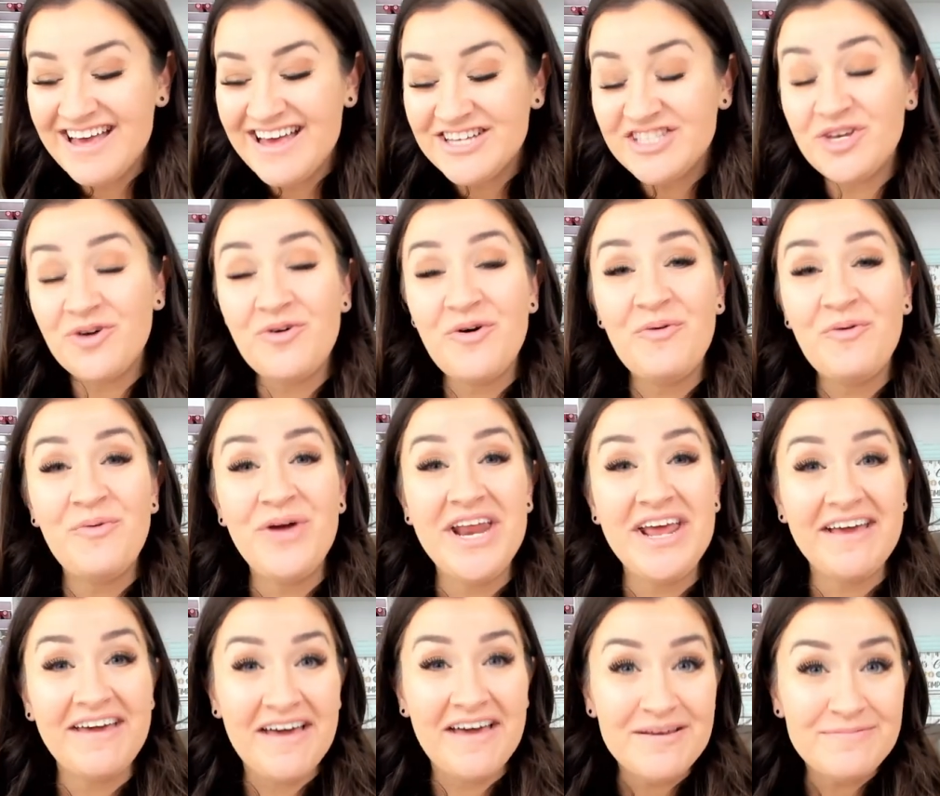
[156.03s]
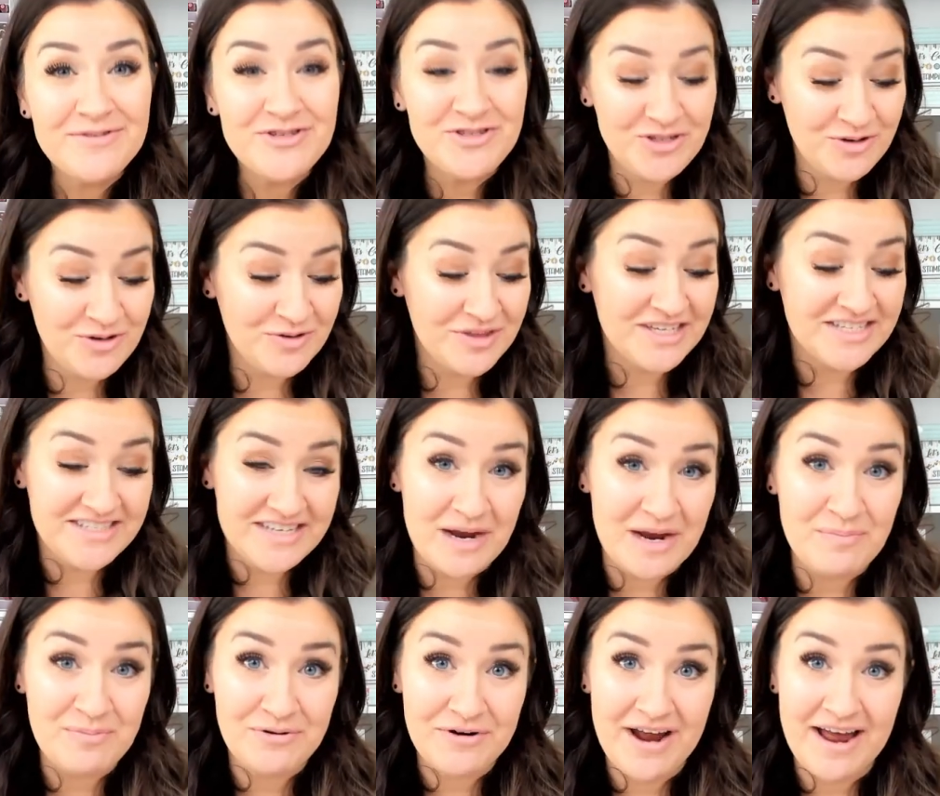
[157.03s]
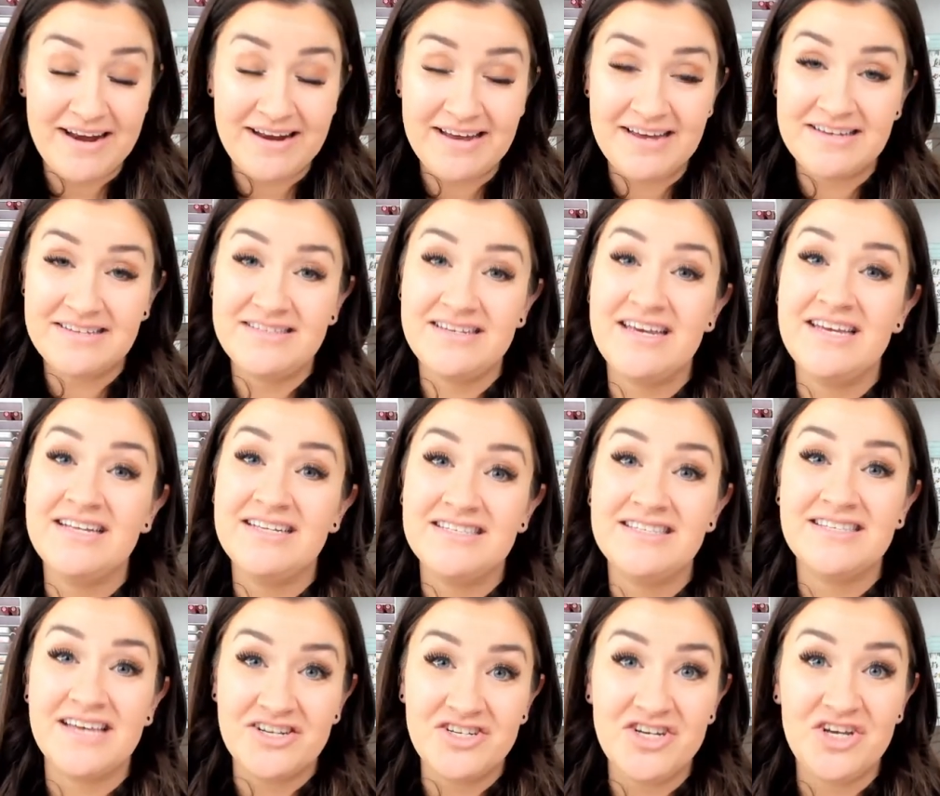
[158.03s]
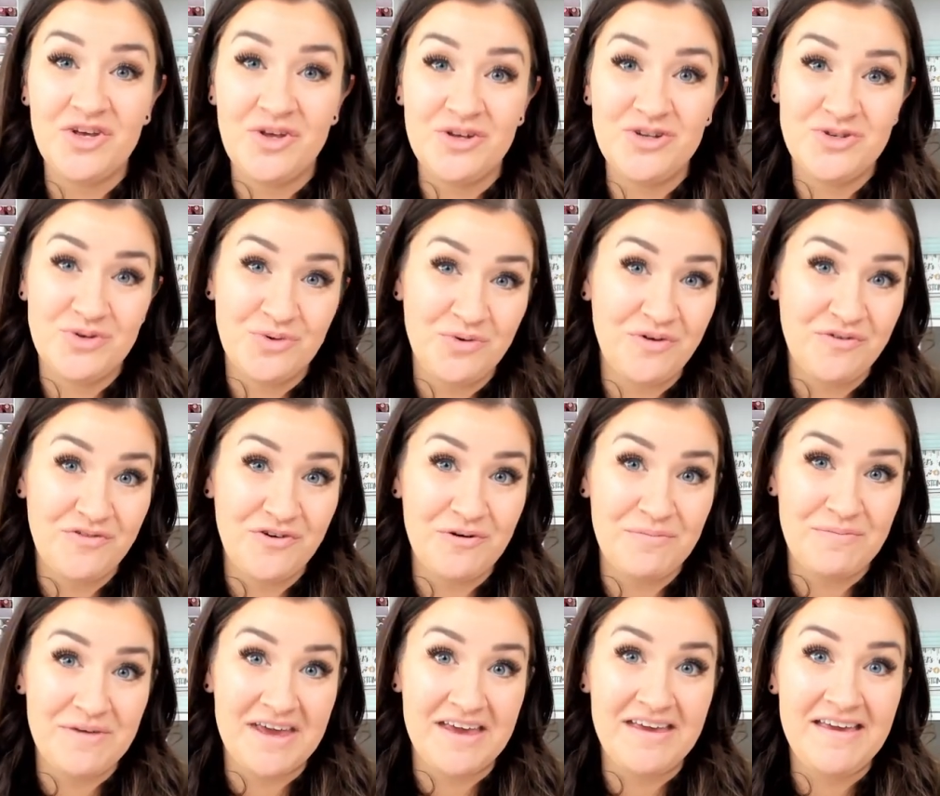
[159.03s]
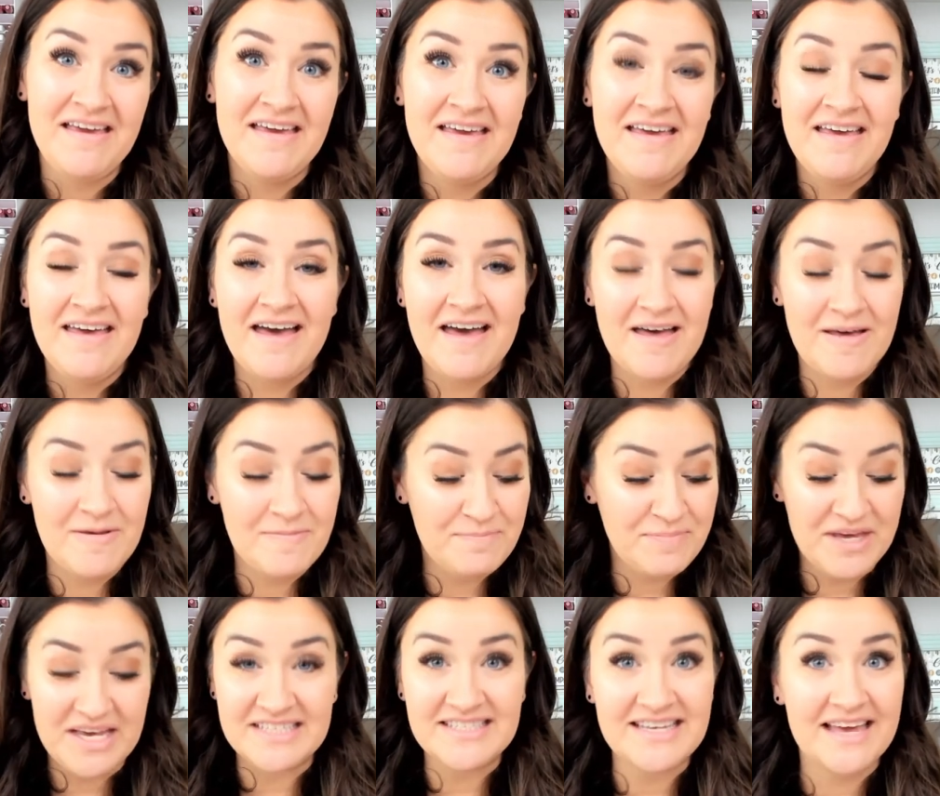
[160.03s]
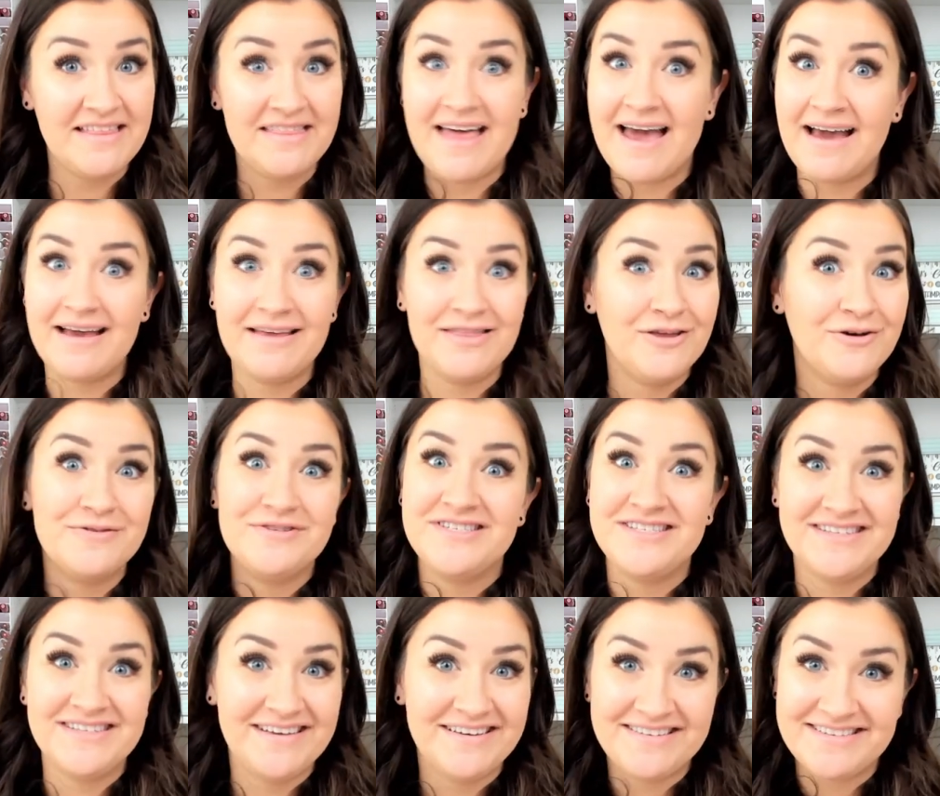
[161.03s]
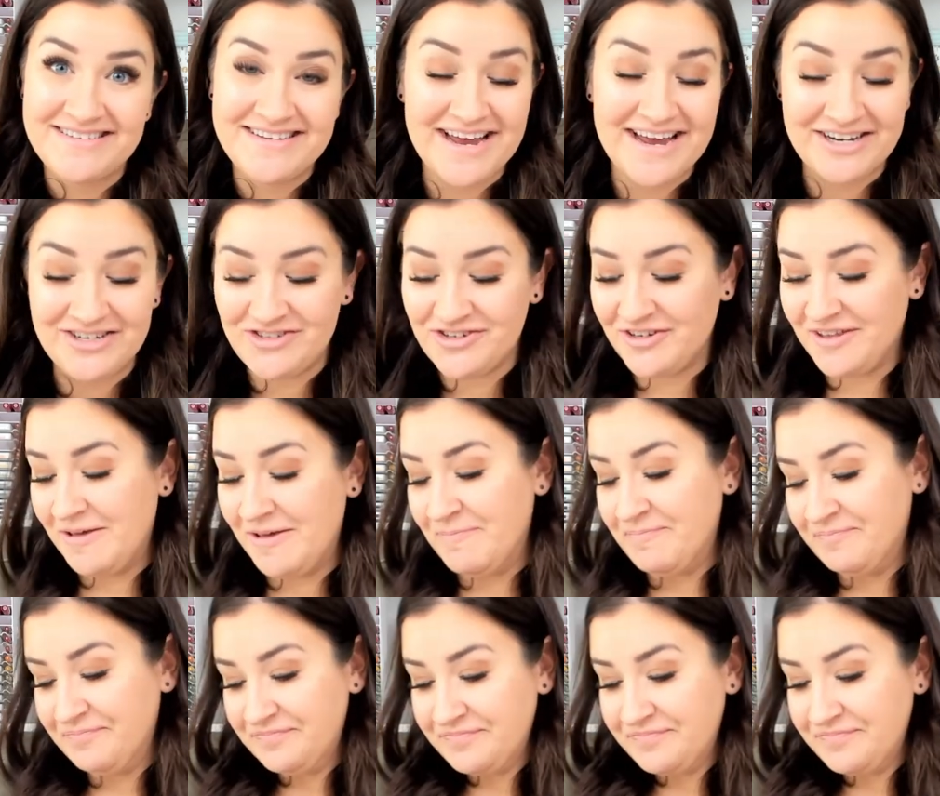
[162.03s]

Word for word: So when it comes to the Stamparatus, it's such a good tool for me um, because I lack those skills naturally.